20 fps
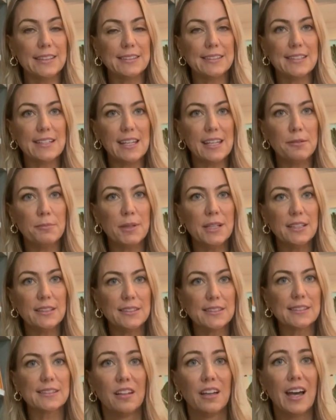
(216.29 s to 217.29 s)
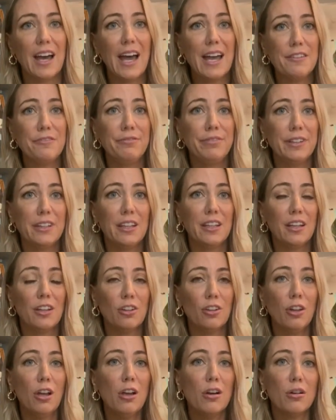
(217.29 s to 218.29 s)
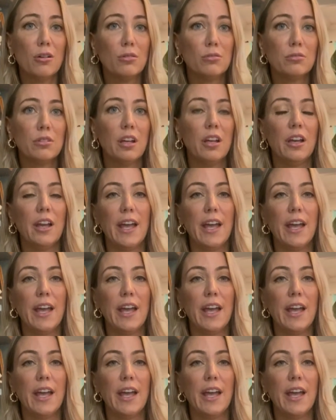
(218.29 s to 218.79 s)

statements. I'm feeling alone.